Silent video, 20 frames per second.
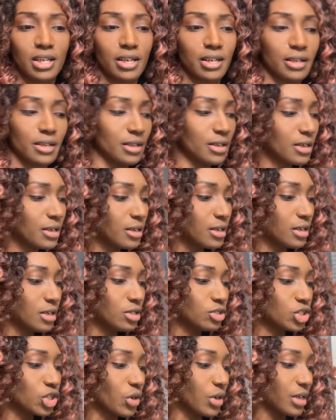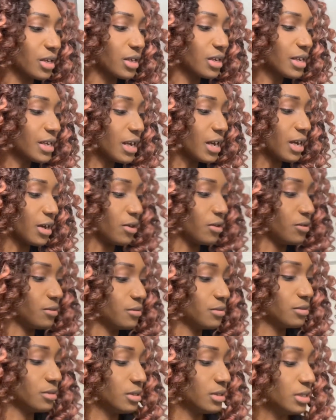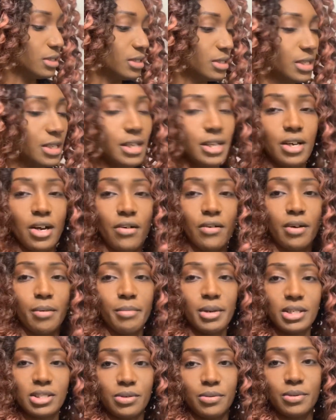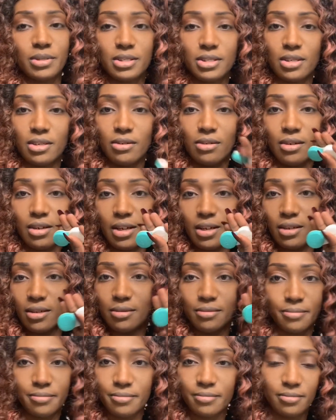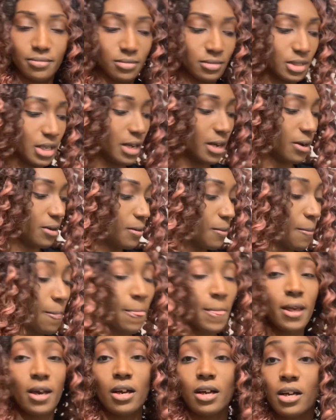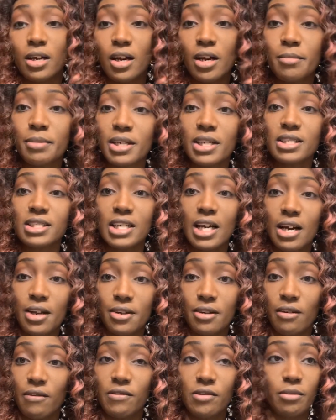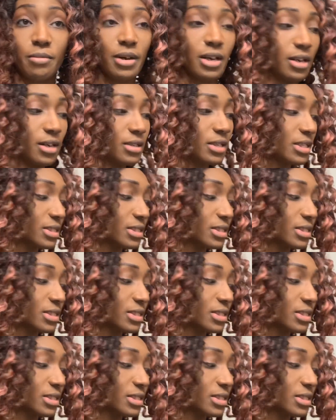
Like, Julian, leave that alone. Then he over here messing with stuff. Like, yeah, come get y'all nephew, man.